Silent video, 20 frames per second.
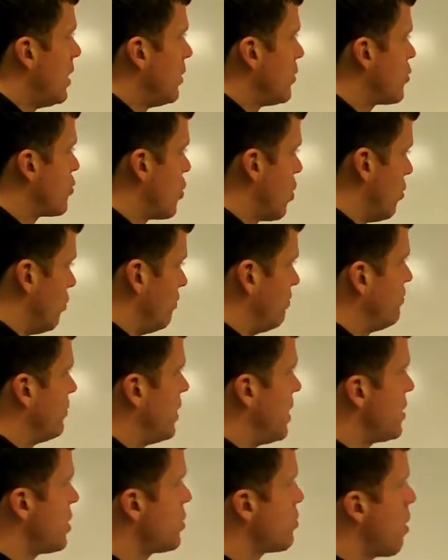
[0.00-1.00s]
So
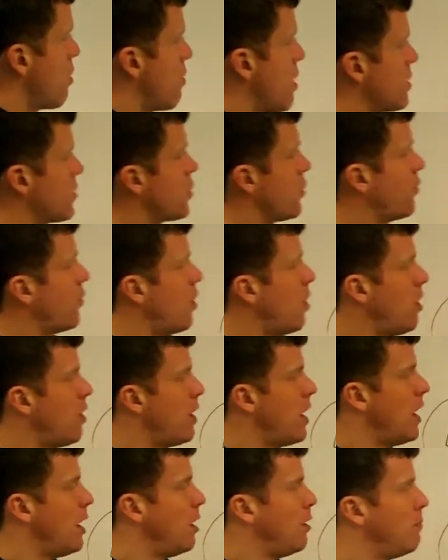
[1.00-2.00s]
this is where we're at so
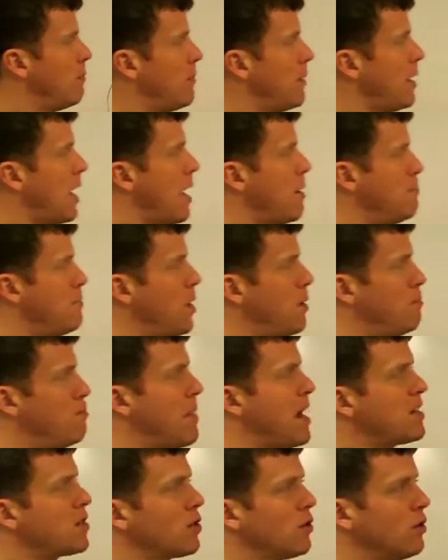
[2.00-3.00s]
far.
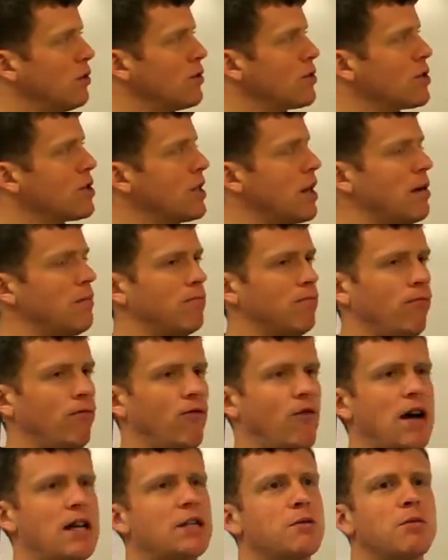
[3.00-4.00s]
Metals,
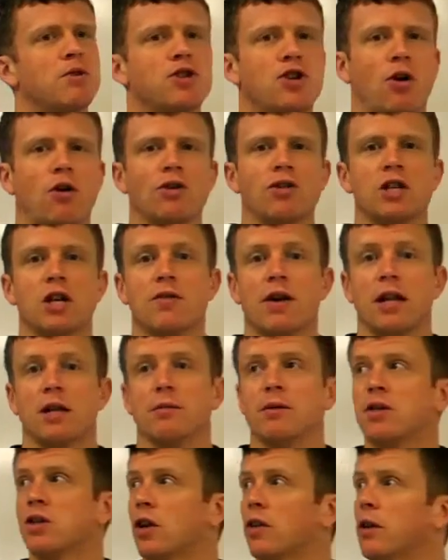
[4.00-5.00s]
vast majority of
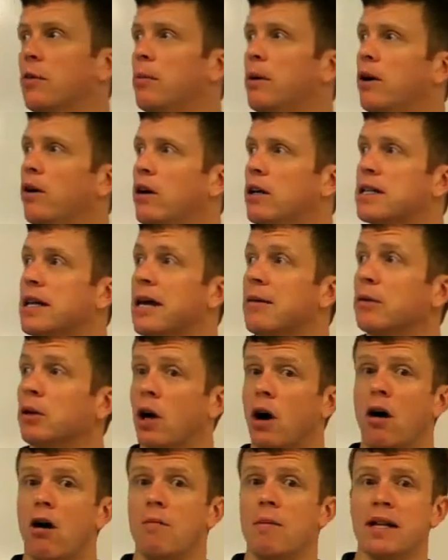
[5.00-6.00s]
elements on the periodic table
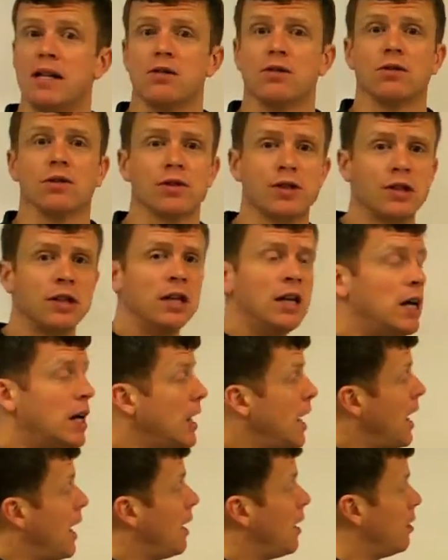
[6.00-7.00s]
are metals,
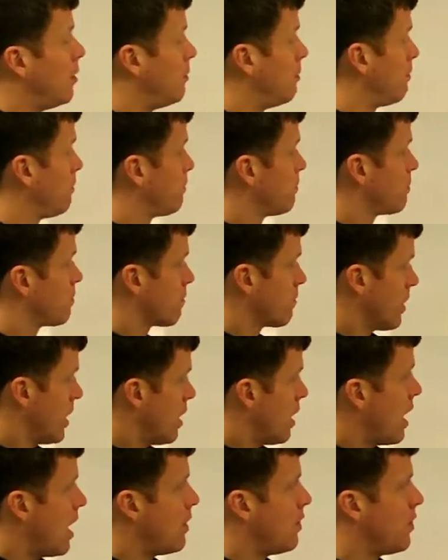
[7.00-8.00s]

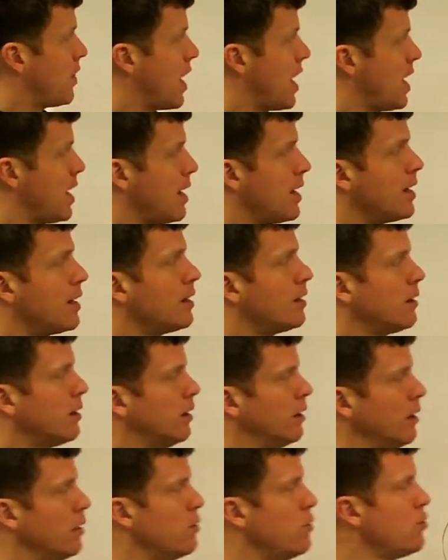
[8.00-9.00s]
and they
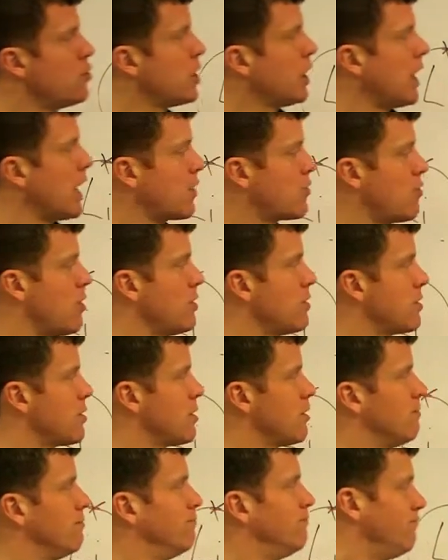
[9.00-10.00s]
lose electrons.